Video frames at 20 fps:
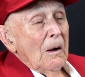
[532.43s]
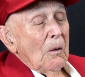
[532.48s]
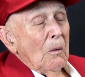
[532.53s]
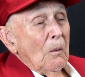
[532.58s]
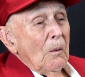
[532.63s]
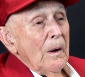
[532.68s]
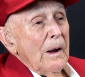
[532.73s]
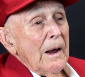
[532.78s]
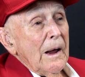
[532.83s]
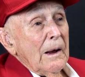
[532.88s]

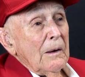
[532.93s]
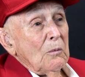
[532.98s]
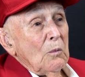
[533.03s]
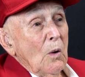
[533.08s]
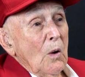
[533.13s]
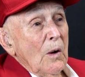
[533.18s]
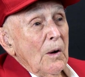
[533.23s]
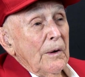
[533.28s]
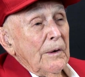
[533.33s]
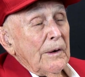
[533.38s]
we had
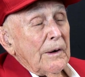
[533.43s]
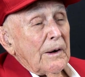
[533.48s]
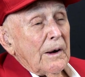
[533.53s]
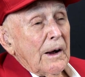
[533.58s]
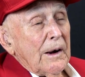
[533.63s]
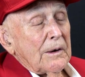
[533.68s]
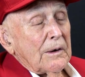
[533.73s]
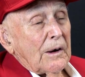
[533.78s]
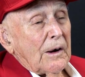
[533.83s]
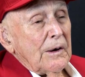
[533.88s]
one that
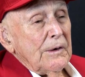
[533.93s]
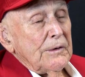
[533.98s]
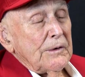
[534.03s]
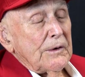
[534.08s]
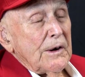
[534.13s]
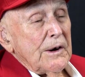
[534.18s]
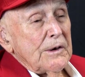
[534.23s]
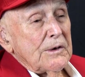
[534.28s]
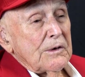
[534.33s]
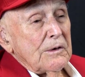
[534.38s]
got the
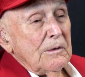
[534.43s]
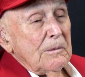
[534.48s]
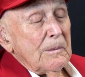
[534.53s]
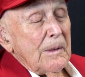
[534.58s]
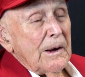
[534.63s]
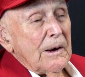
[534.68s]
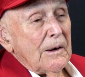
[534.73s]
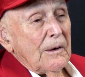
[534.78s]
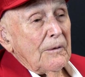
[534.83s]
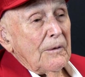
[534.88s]
Congressional
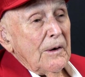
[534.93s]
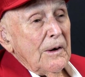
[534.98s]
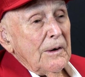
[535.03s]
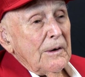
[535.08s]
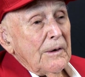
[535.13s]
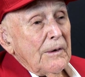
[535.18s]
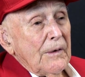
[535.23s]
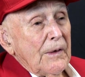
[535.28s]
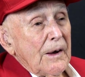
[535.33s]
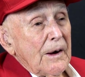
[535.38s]
Medal of
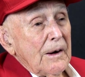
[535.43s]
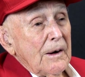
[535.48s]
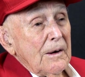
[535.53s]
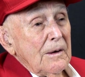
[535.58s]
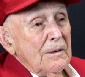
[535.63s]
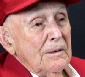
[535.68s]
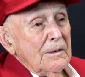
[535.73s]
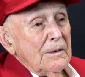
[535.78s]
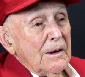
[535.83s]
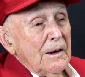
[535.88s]
Honor
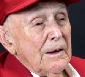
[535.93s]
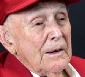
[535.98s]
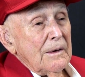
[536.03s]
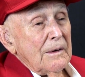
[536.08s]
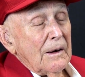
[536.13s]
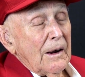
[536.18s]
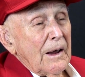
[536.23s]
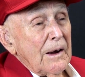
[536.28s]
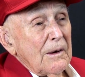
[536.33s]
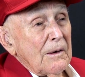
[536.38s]
there,
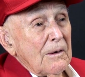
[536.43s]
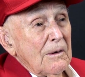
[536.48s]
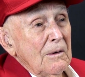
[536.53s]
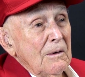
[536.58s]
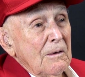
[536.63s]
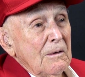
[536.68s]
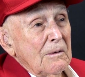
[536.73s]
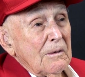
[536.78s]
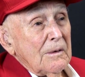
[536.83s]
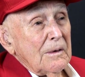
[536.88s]
and later
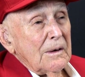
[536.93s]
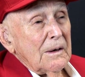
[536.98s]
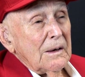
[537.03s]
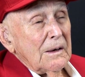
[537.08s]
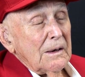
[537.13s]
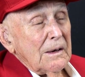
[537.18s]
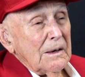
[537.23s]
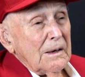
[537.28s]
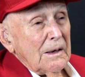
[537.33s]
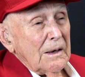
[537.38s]
on
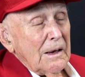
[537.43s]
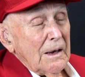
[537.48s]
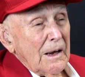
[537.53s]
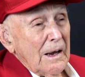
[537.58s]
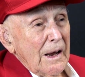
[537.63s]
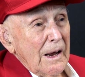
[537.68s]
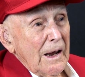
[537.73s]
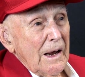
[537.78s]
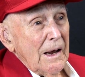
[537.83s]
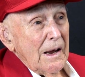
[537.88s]

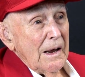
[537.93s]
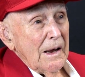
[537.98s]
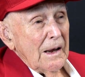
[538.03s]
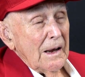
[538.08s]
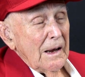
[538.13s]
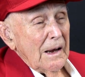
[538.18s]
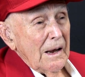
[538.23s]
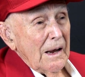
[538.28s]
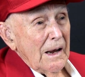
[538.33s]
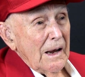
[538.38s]

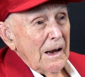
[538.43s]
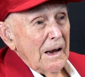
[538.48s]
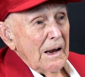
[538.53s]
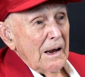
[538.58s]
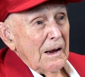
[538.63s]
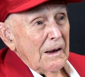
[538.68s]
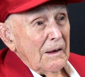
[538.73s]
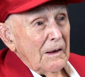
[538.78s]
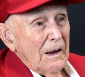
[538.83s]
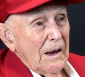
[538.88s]

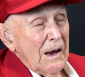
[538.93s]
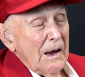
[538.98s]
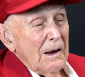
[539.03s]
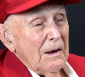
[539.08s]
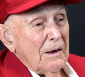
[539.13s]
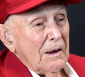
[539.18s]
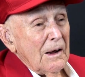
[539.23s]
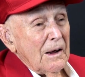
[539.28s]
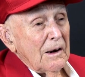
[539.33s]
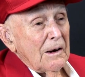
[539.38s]

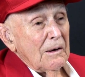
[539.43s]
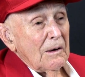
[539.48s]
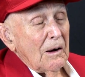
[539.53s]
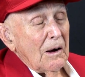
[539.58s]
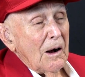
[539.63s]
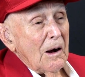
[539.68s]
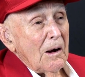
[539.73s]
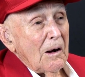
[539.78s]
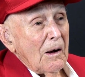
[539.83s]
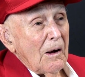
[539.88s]
he got
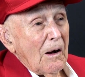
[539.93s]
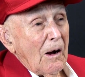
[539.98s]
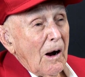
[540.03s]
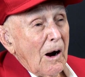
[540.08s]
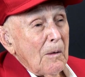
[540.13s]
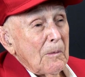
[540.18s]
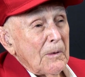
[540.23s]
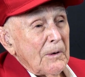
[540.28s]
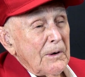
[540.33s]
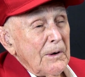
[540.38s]
an
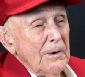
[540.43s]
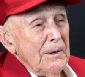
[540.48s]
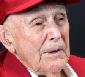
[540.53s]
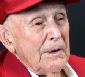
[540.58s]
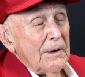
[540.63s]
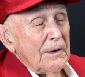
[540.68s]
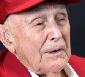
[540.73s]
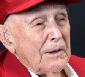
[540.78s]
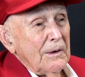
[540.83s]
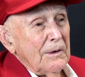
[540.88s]

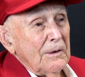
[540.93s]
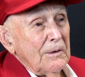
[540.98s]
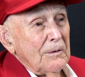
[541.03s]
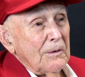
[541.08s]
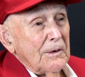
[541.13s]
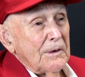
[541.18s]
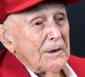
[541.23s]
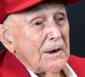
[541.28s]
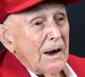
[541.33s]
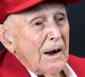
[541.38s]
opportunity to
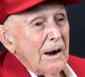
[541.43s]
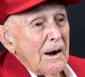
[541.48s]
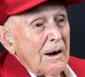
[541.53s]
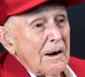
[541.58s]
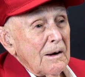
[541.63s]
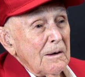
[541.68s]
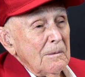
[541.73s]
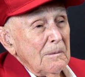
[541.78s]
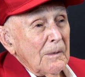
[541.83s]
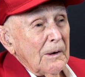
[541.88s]

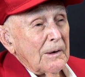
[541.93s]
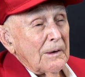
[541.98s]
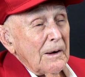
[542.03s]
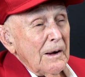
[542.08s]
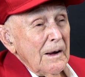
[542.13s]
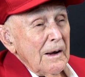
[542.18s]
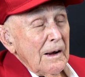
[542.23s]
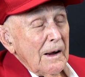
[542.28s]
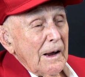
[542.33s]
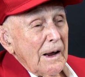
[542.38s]
retire, but
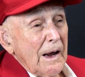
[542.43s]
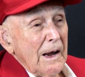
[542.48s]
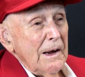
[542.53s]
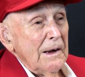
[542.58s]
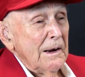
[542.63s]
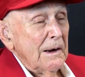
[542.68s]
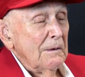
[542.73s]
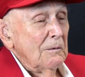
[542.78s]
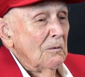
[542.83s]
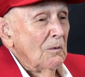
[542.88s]
he
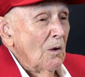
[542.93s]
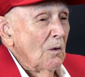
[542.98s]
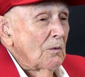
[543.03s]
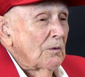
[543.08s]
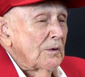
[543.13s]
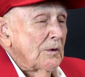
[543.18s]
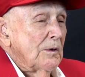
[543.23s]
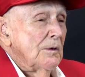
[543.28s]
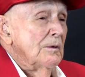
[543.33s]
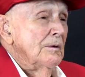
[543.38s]
didn't
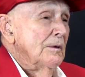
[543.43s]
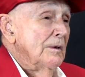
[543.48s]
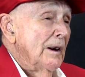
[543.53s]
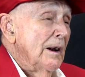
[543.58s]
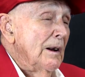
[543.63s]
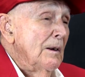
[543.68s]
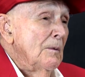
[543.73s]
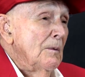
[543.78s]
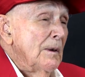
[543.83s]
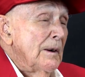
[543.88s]
want to, and
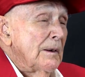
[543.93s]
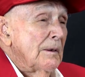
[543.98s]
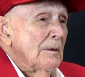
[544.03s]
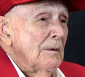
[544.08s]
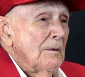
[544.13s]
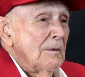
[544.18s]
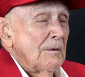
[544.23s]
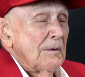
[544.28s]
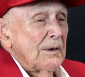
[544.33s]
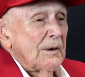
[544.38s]
he went
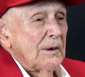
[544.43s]
over